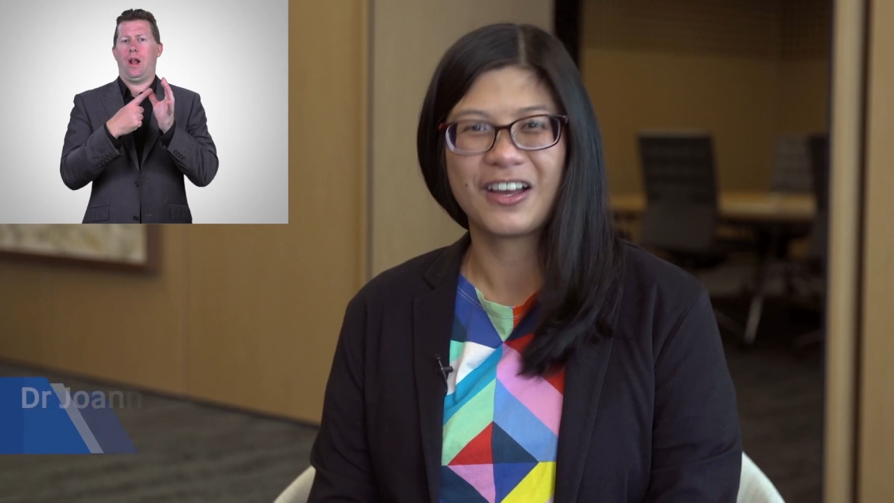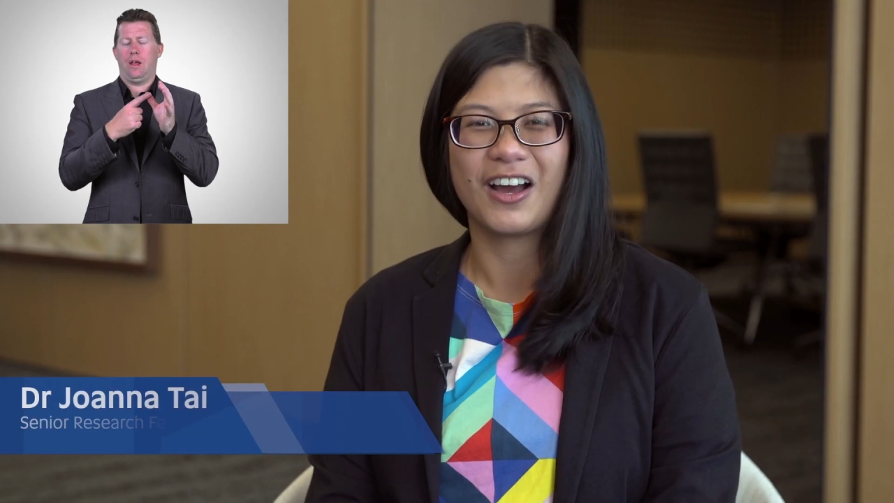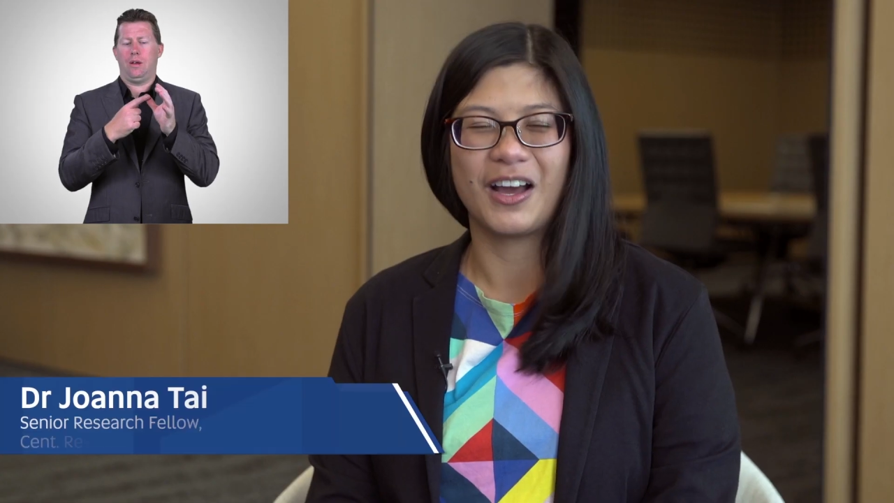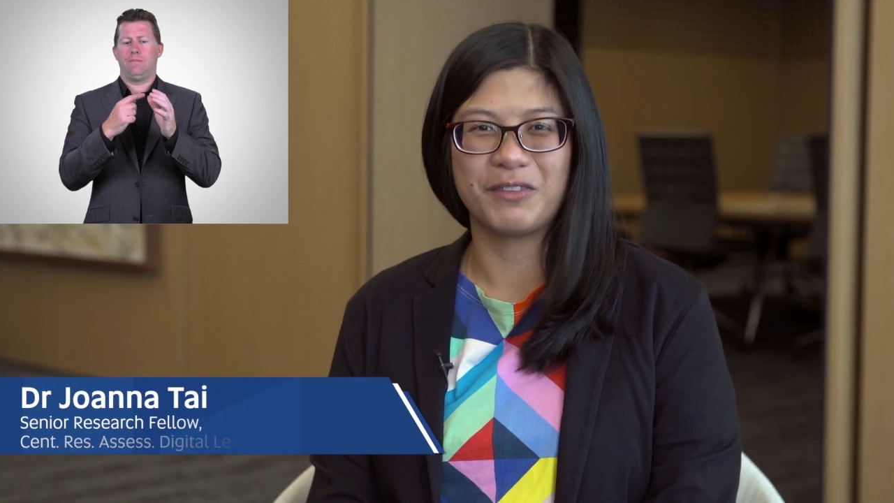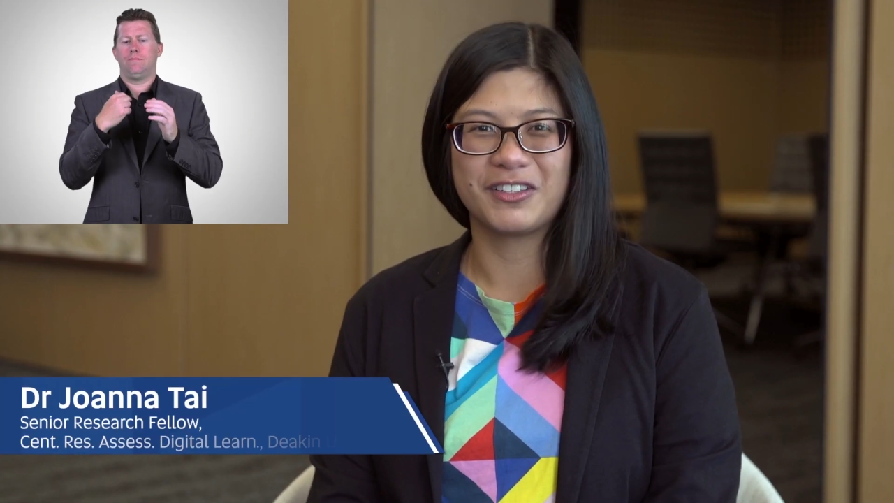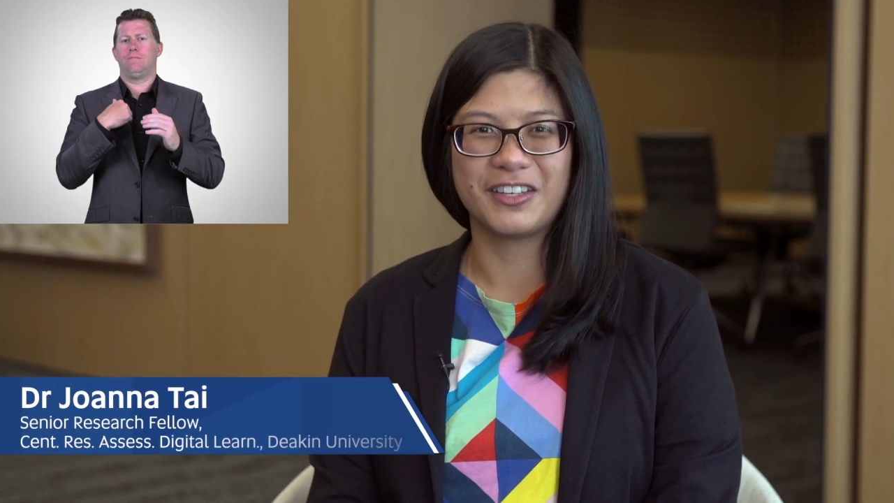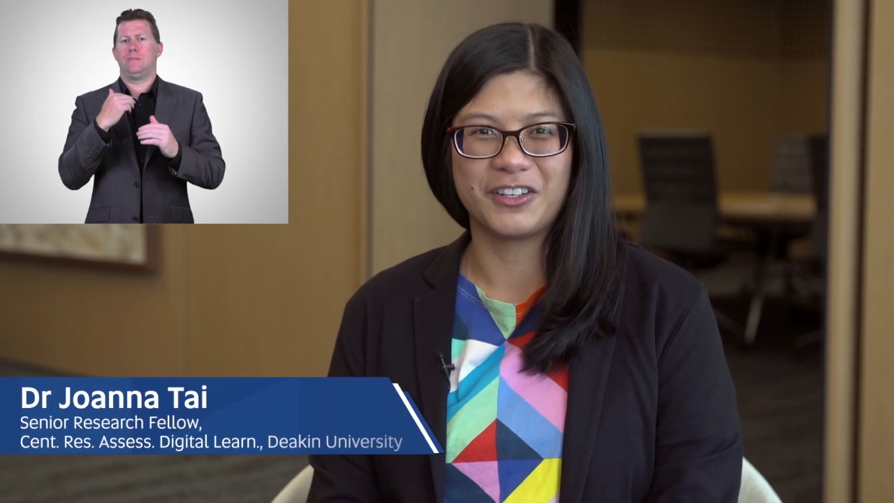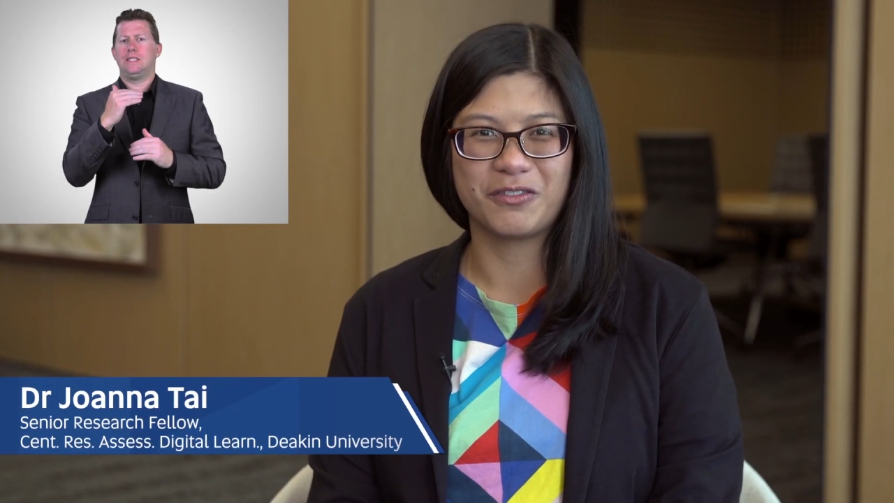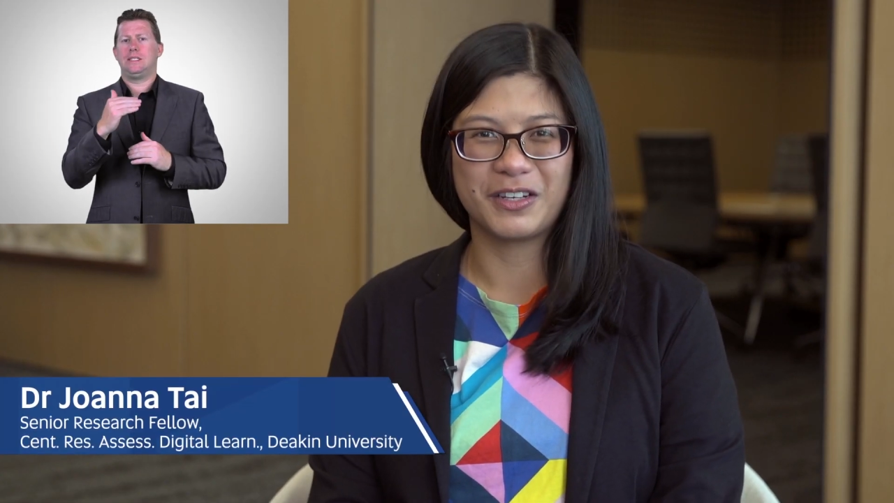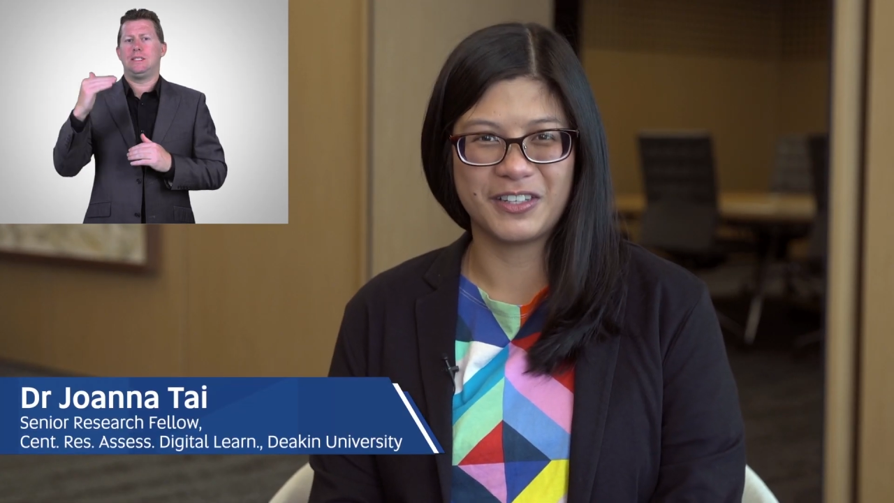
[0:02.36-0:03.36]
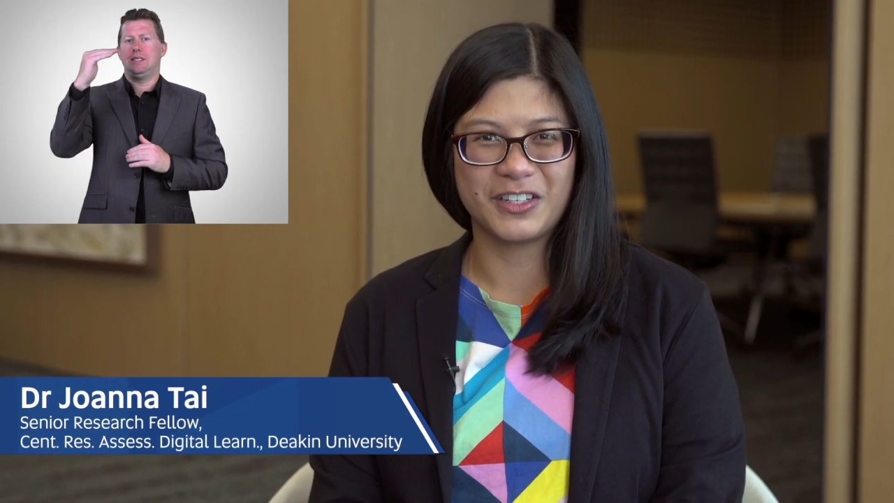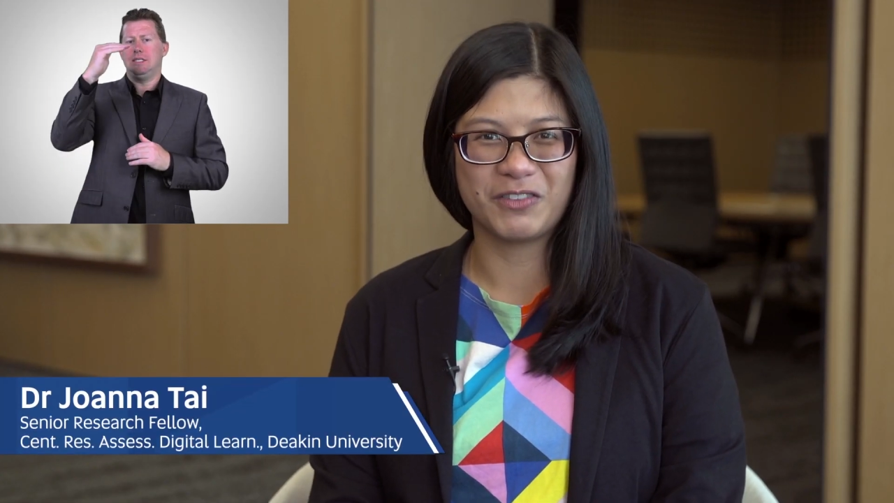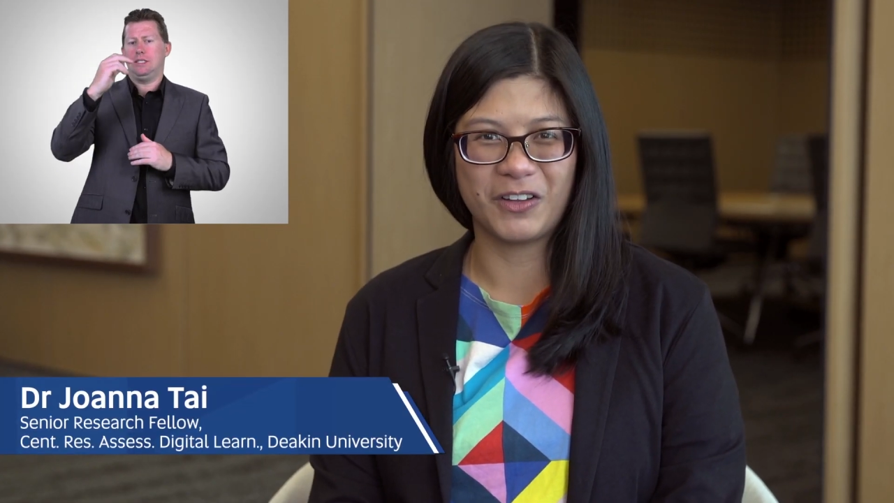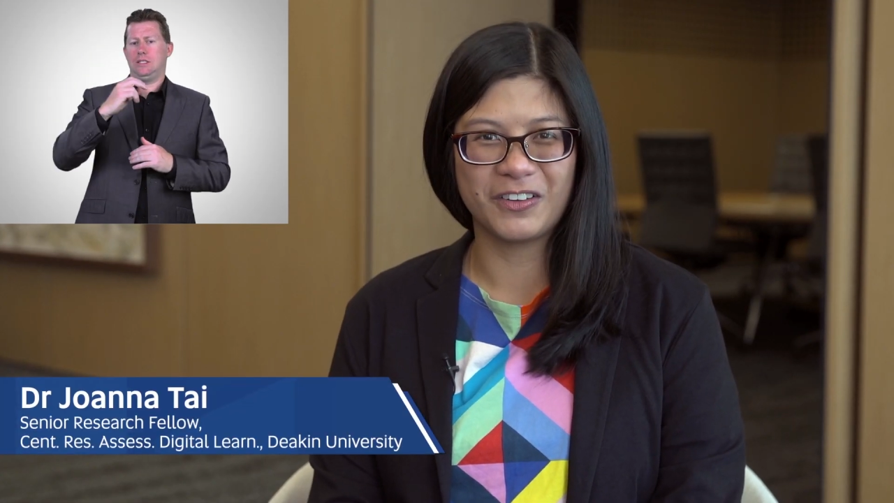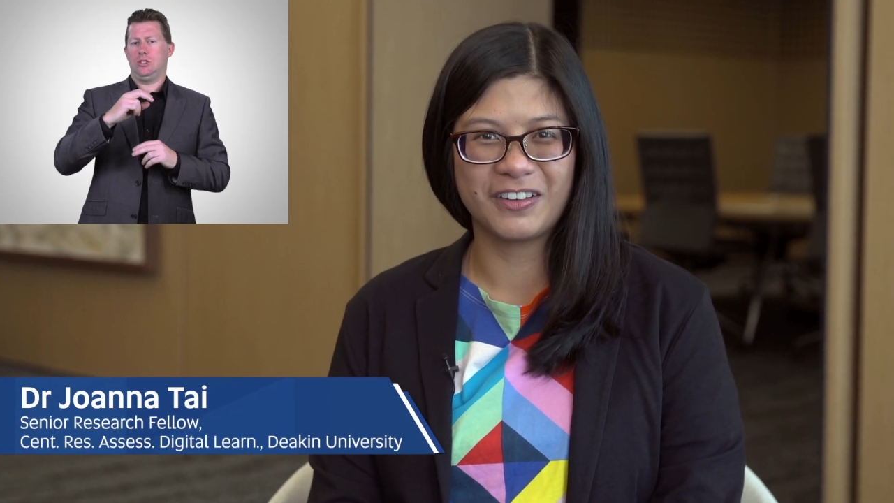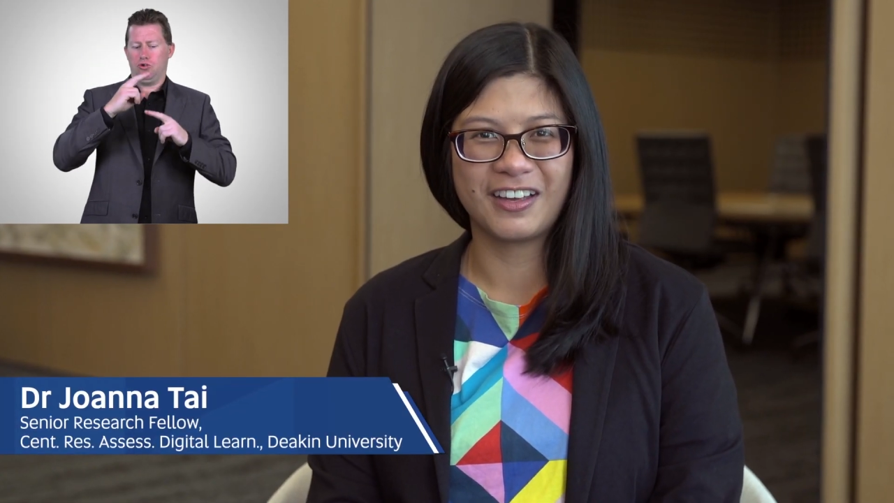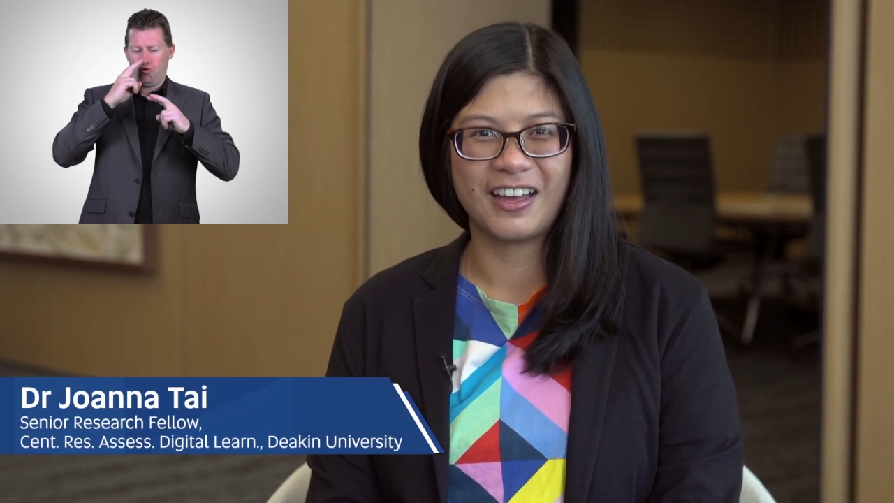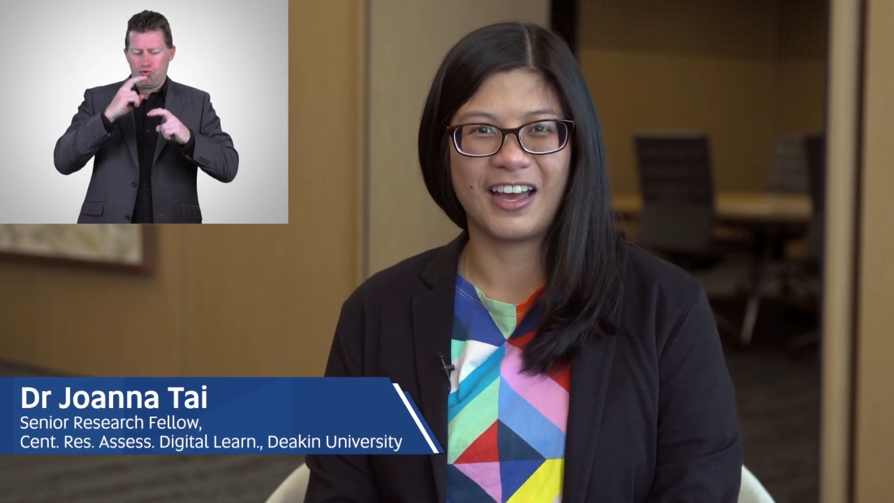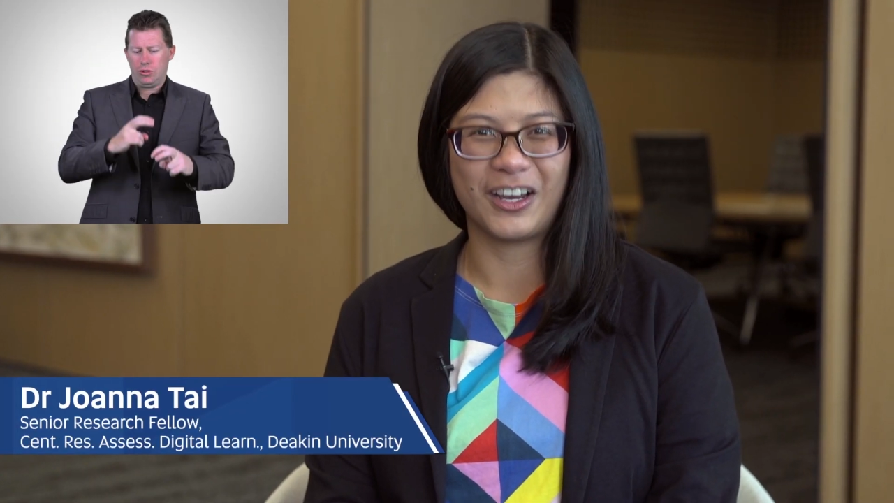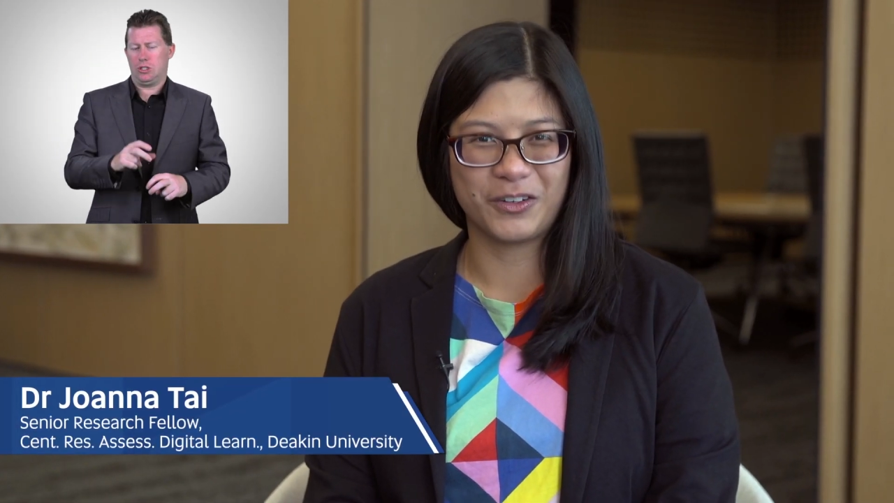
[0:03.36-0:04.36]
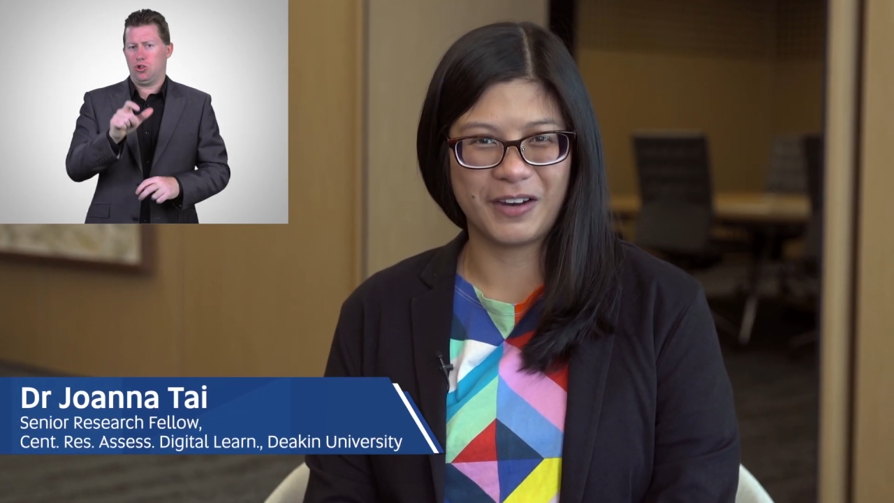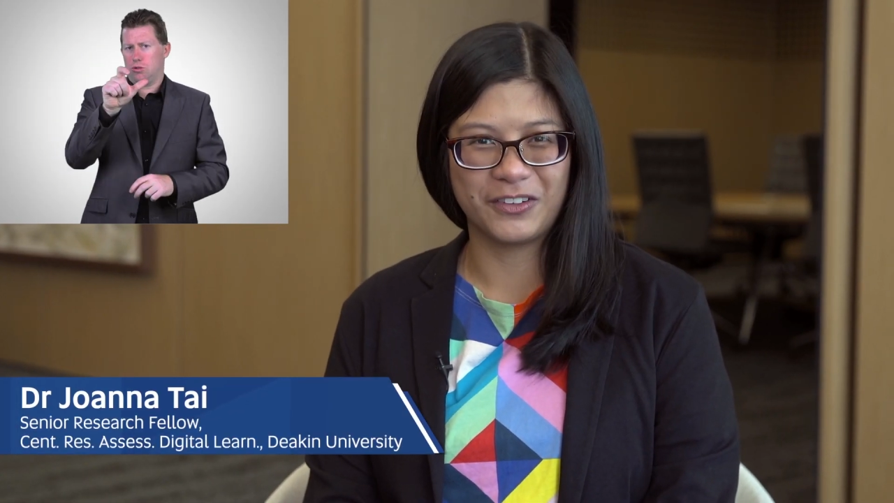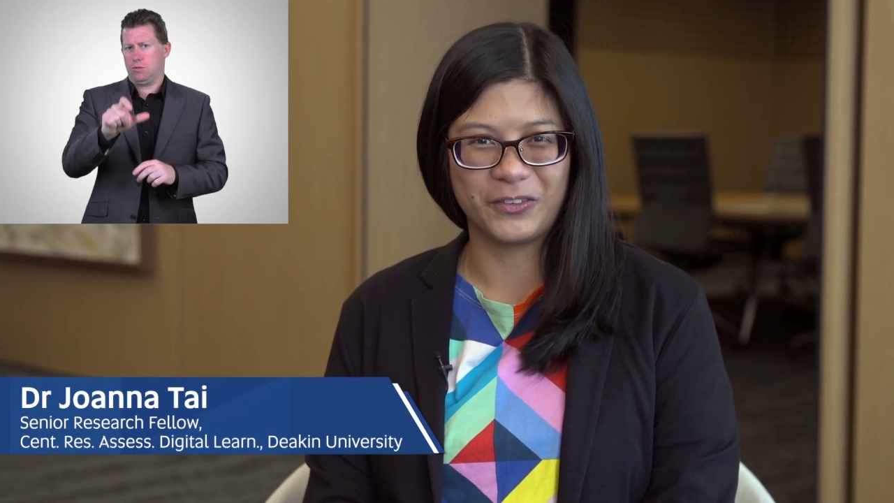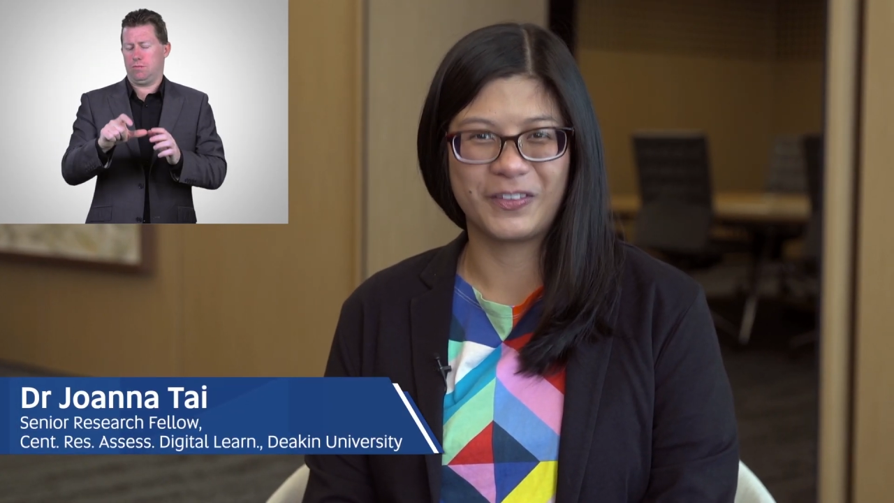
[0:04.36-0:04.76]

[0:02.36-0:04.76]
I'm a Senior Research Fellow at CRADLE,